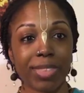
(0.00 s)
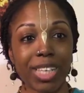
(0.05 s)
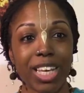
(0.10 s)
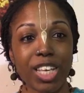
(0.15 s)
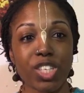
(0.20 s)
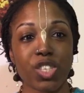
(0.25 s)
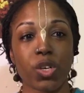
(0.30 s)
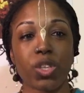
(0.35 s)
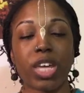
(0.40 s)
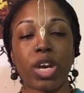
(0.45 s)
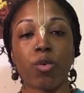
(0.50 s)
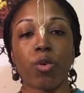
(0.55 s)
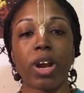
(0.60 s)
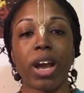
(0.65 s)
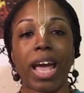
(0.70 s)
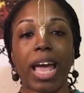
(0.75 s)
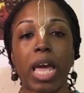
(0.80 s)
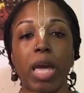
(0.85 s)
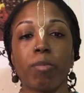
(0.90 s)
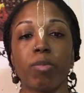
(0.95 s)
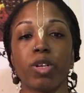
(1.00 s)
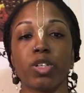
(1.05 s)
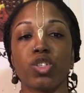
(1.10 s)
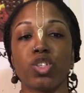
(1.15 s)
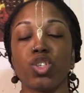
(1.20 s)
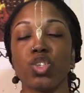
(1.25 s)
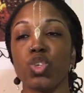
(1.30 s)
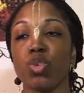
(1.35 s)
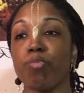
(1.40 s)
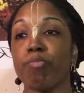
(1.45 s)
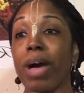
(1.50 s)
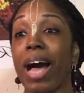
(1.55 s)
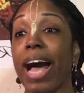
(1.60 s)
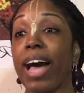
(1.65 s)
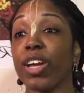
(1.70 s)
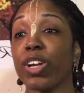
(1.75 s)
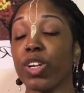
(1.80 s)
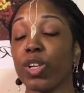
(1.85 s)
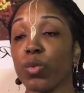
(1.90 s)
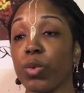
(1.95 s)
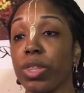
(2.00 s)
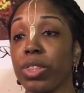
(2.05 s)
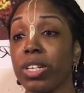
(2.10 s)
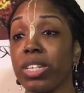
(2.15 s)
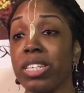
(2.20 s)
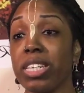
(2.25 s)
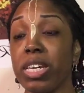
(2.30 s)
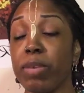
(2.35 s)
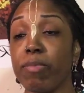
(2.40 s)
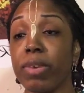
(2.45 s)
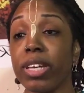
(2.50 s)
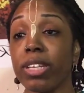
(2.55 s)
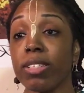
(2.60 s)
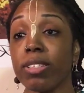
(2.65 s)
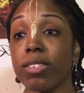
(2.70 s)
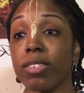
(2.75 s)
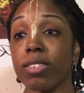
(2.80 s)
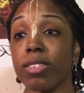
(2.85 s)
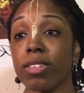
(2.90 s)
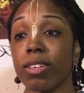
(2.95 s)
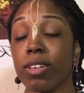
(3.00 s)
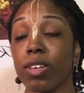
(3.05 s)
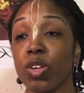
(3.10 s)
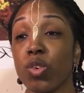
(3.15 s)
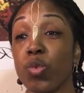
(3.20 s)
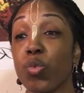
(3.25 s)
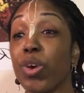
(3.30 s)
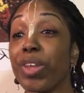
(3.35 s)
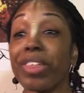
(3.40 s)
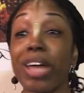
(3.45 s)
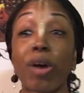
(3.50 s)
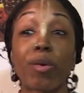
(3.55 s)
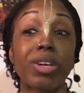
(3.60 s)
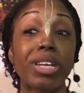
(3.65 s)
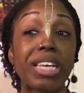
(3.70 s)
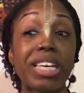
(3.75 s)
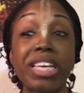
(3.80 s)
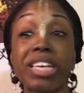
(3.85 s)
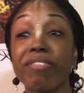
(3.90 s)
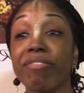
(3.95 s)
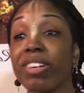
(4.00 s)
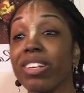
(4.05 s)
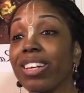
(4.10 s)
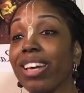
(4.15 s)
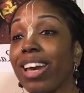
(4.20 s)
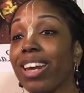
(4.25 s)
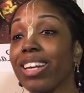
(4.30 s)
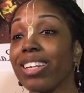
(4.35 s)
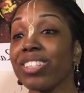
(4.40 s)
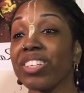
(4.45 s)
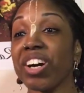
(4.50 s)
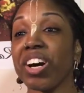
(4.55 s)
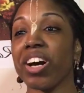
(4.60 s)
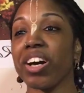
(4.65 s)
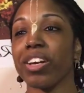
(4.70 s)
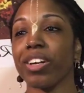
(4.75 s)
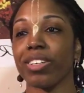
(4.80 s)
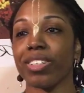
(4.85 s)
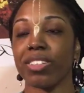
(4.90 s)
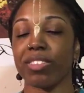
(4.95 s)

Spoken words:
So they were able to do battle with demons without even getting tired.